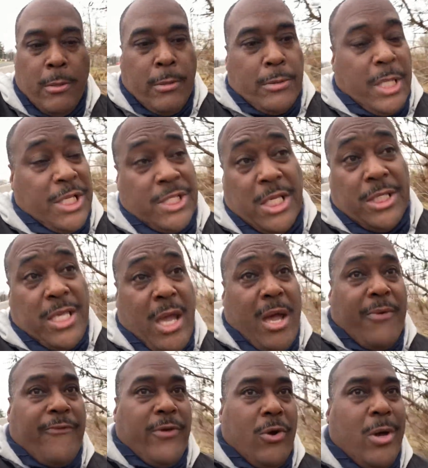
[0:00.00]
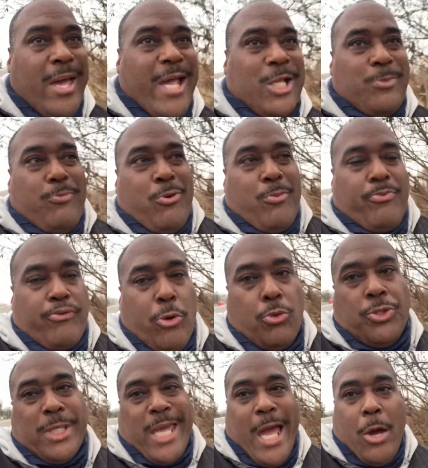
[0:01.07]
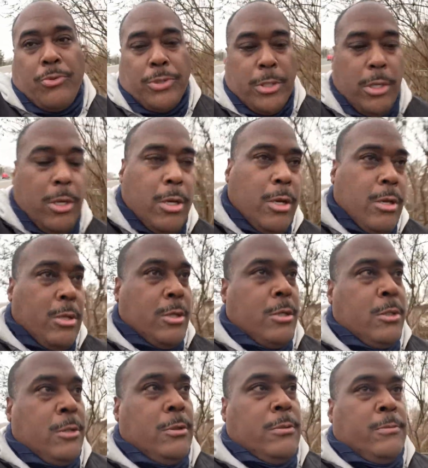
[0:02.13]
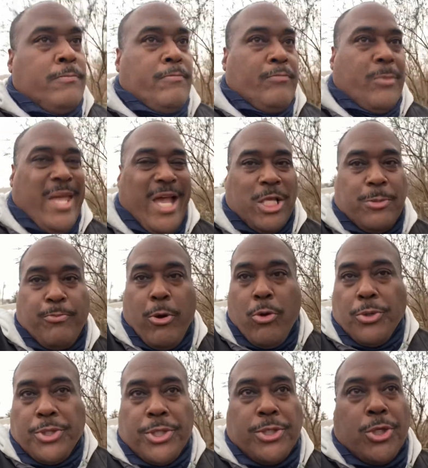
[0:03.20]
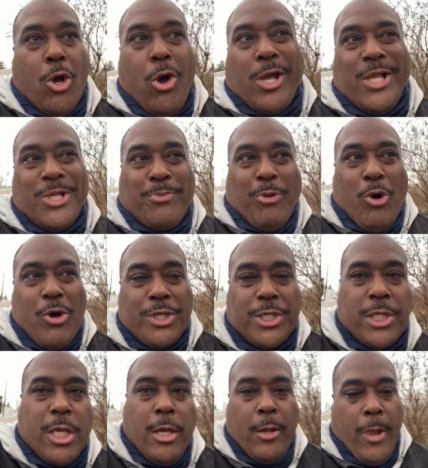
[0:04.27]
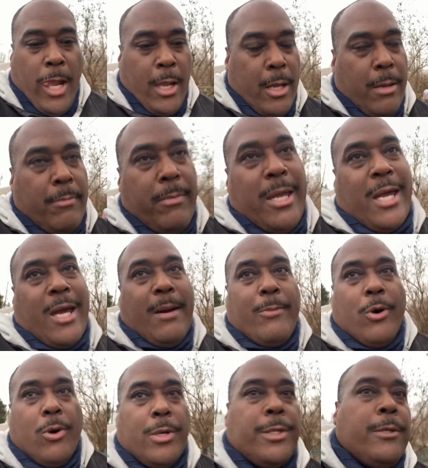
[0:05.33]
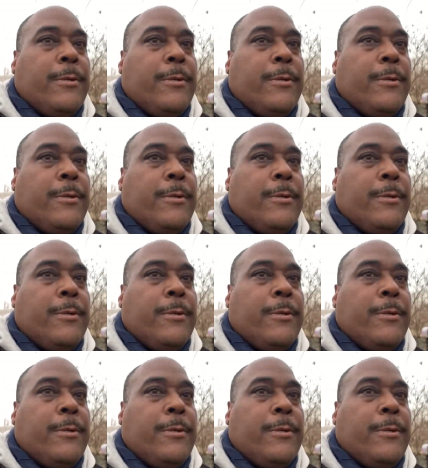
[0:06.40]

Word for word: That's just how I feel. An expert pro scout. Experts talking sports. Man, come on.